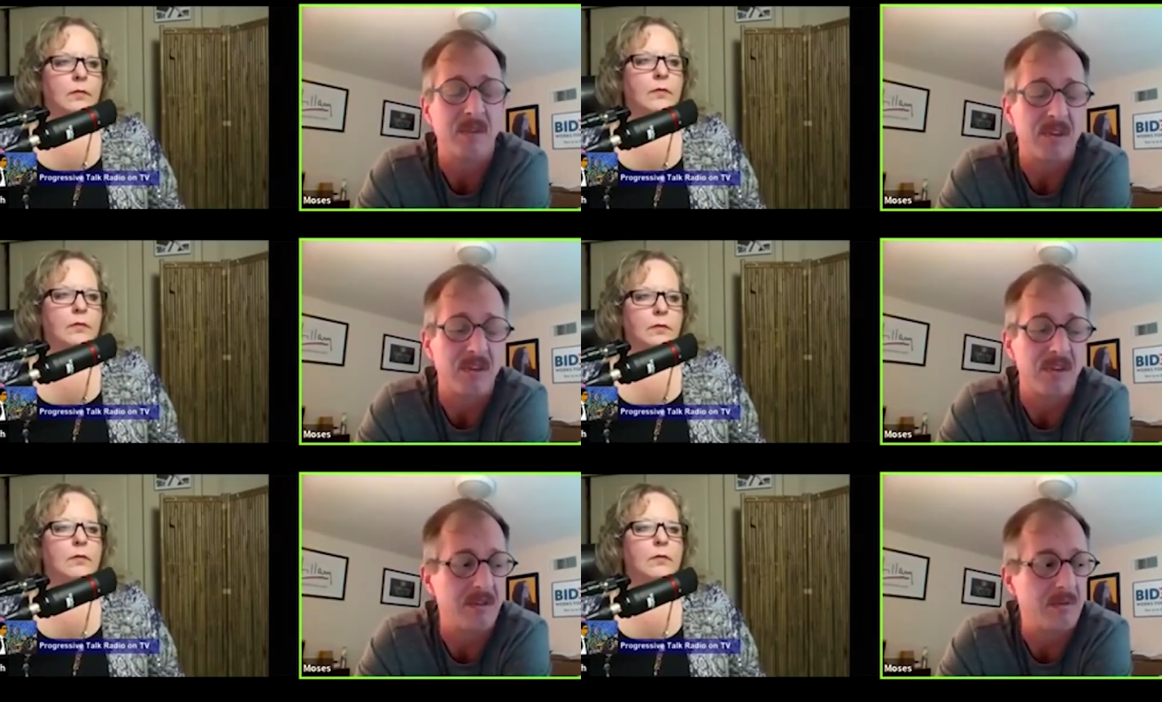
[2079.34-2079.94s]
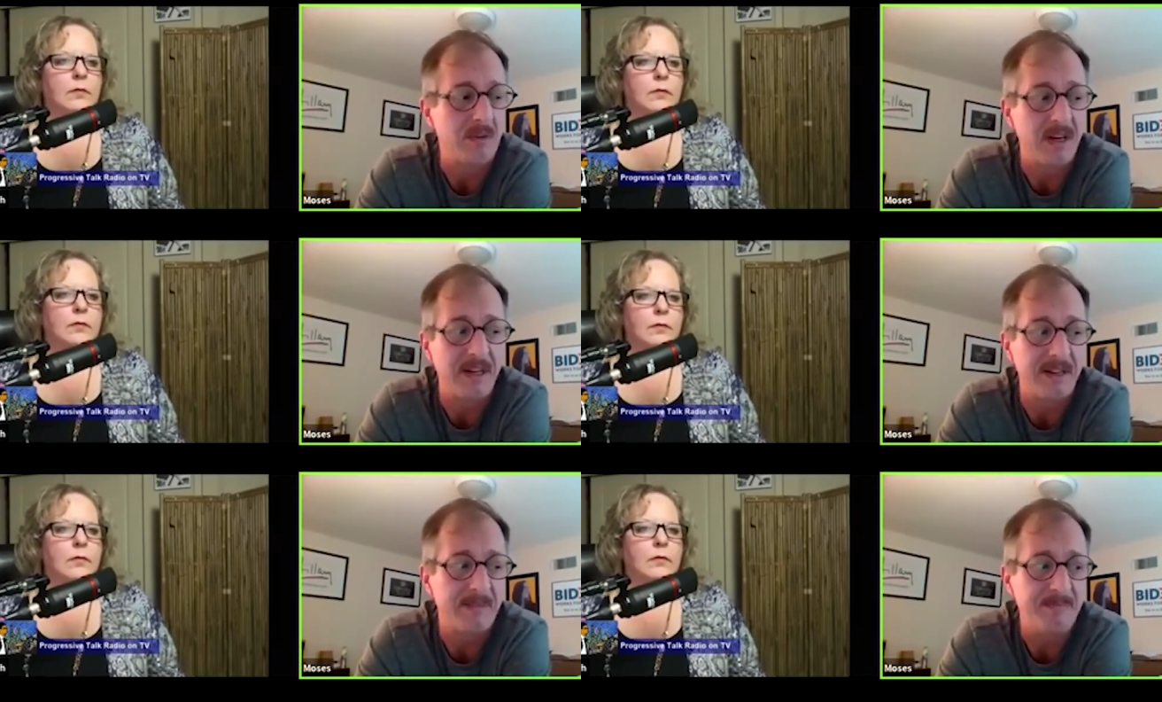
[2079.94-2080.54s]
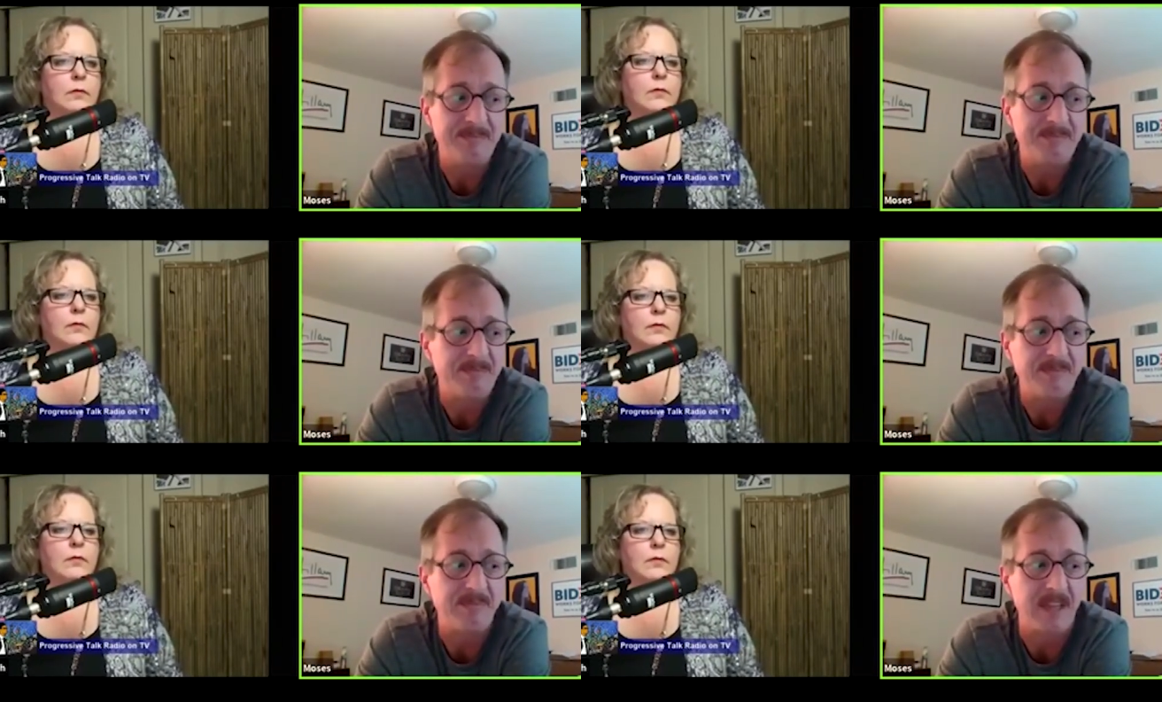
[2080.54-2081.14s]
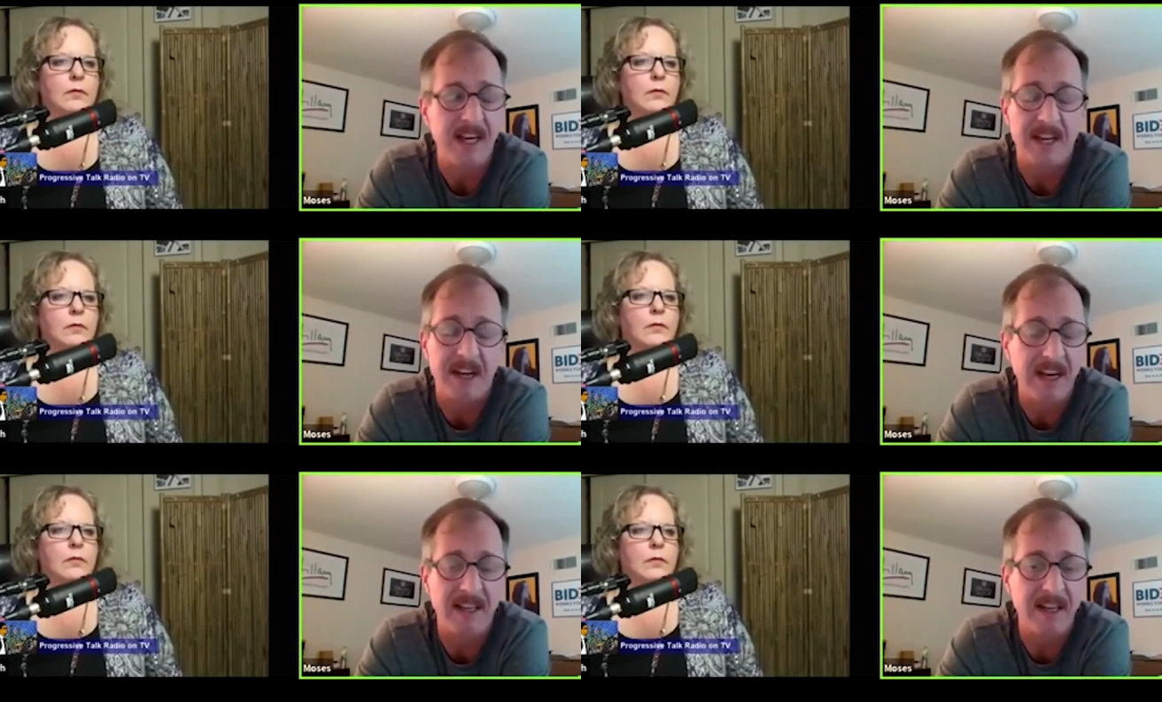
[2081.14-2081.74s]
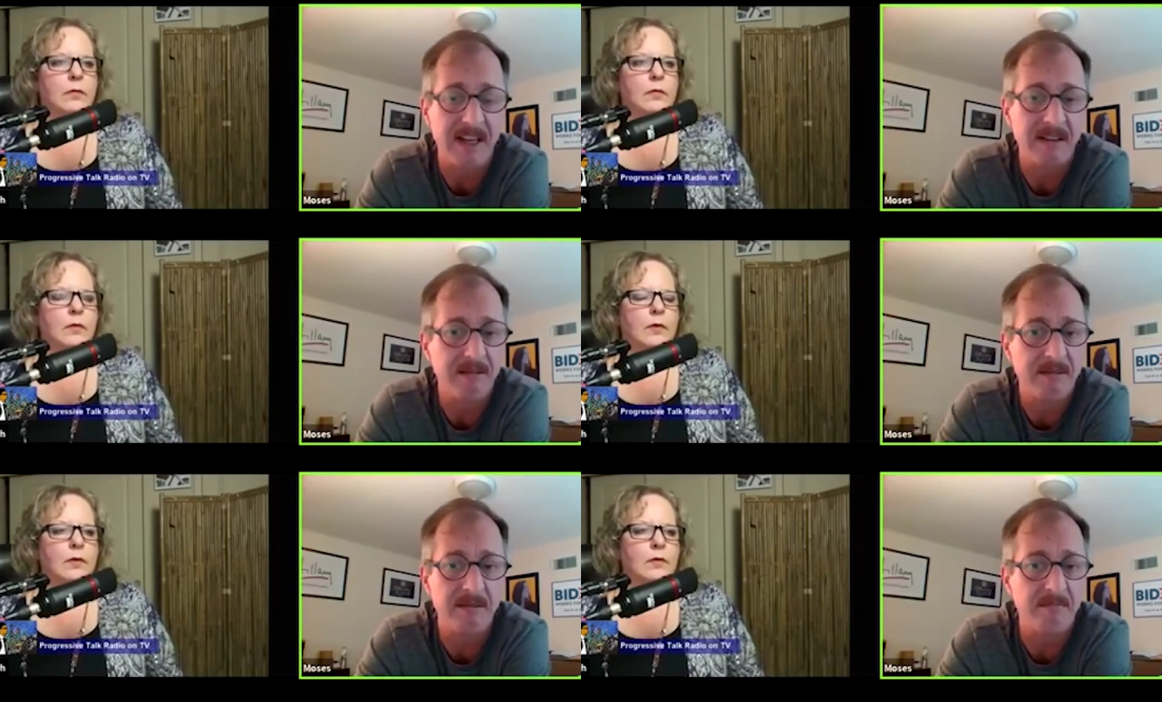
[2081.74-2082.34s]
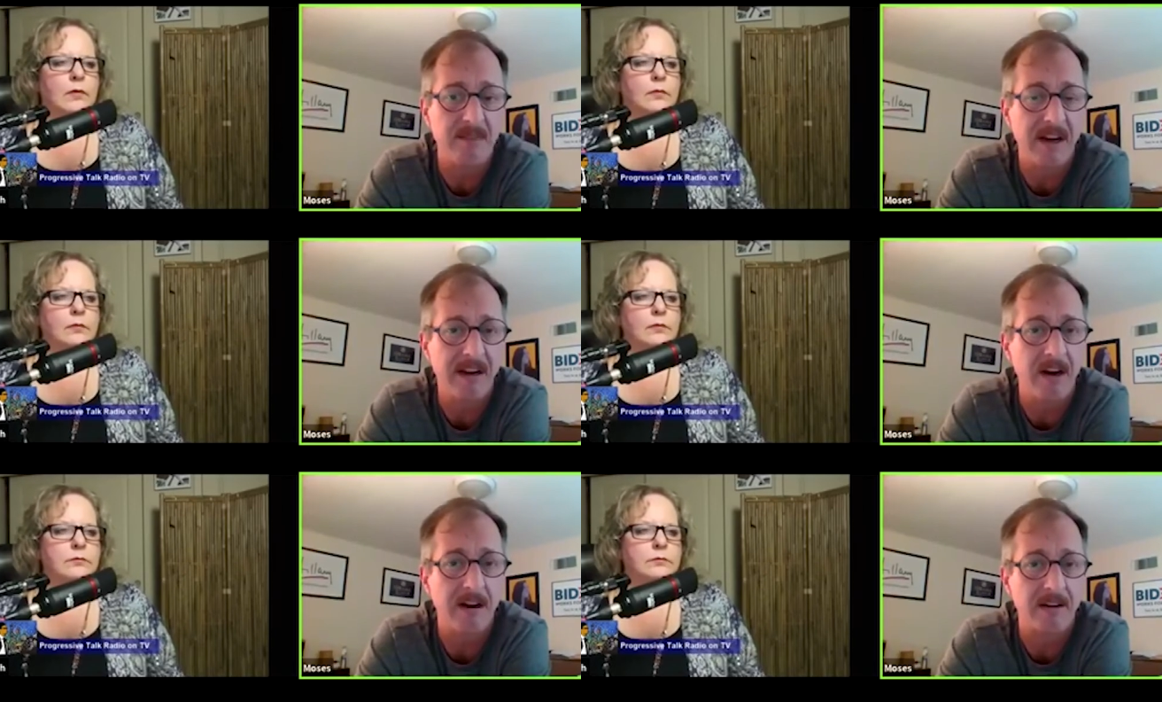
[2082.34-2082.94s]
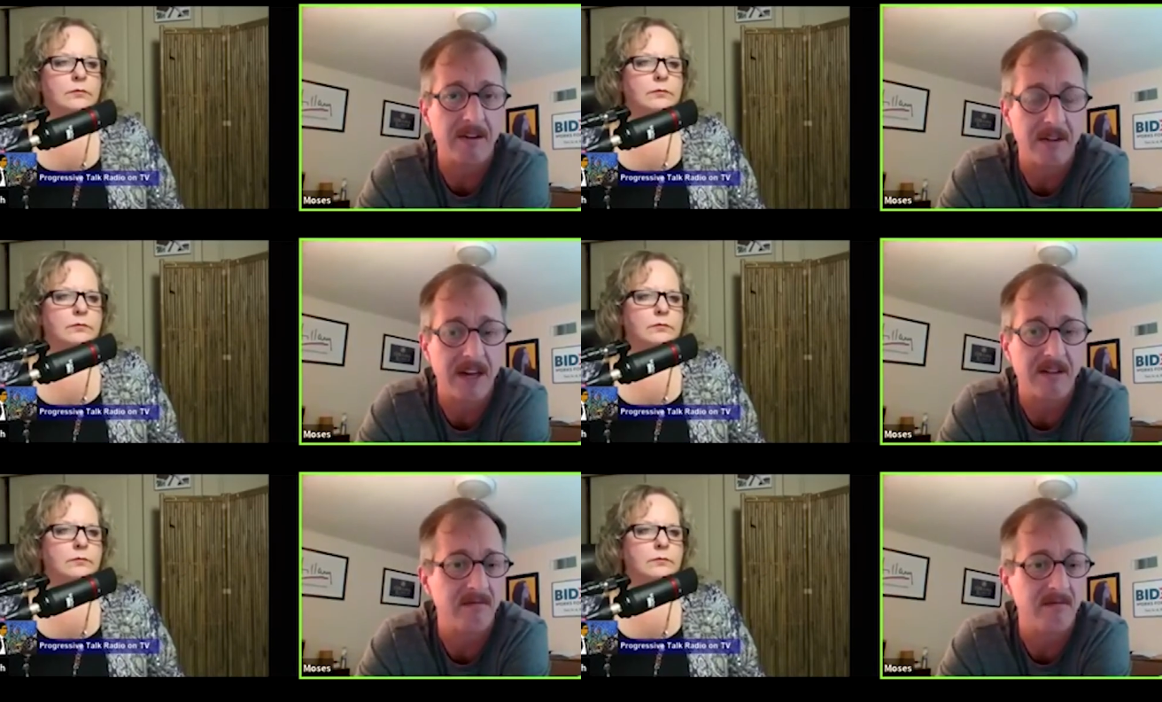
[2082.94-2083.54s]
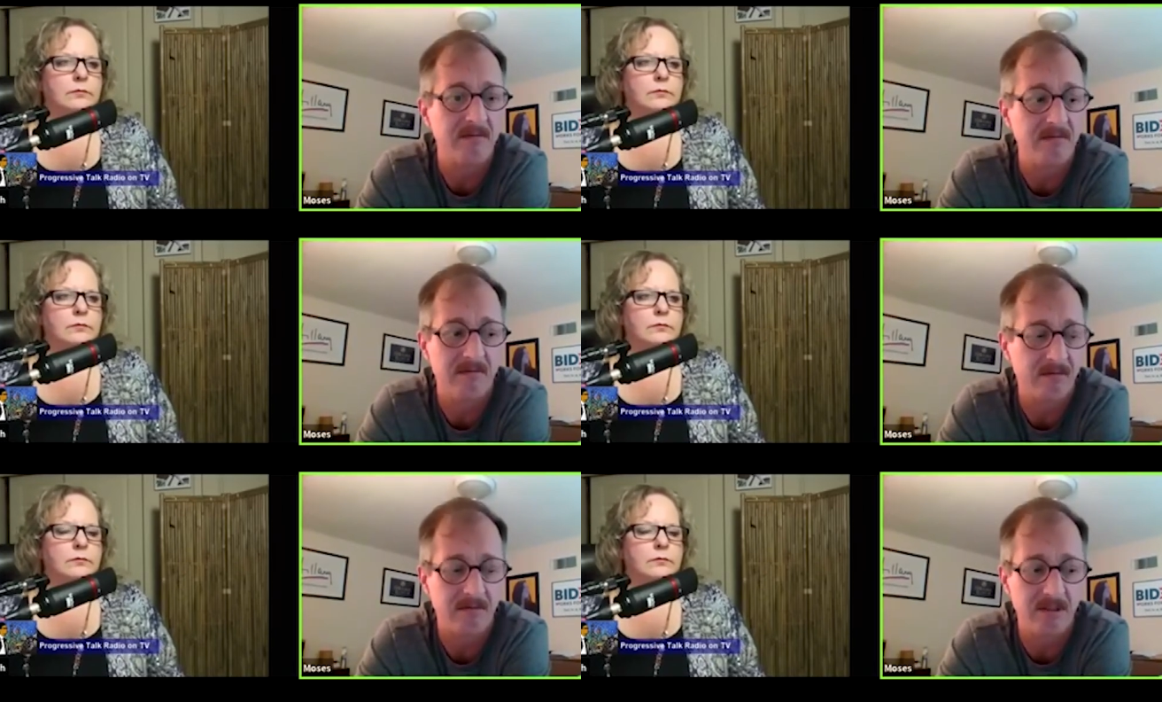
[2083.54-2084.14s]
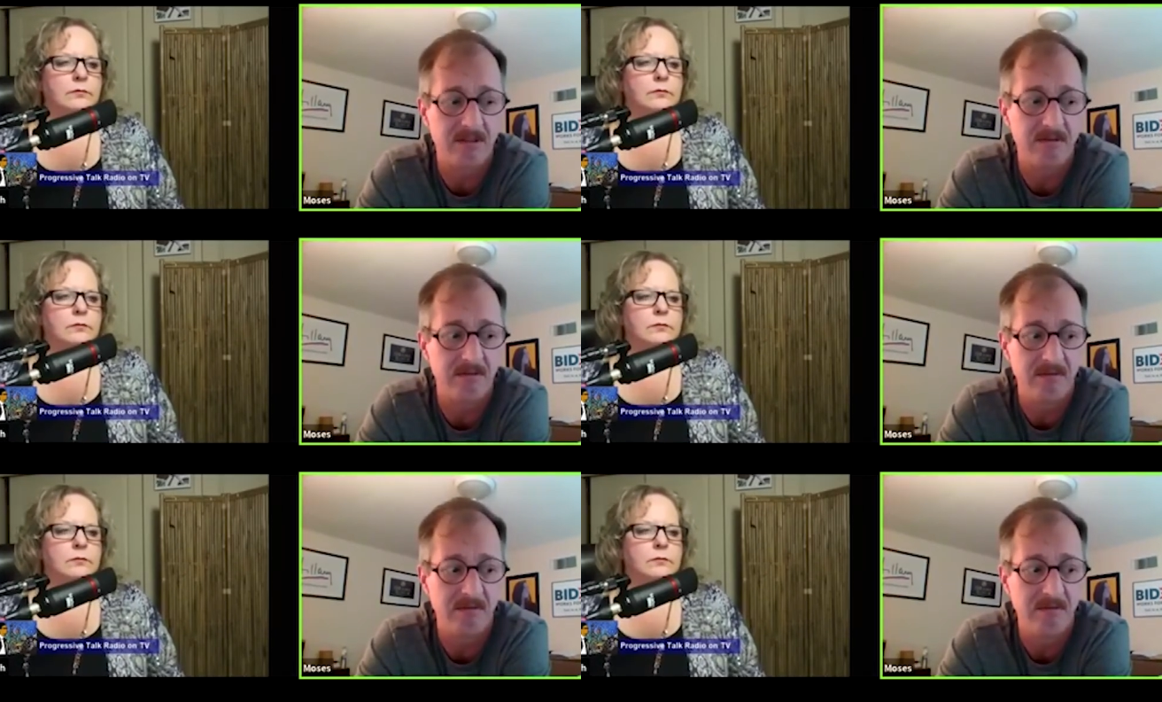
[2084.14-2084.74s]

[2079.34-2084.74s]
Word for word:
Speaker 1: So, uh, yeah, I, I my heart goes out to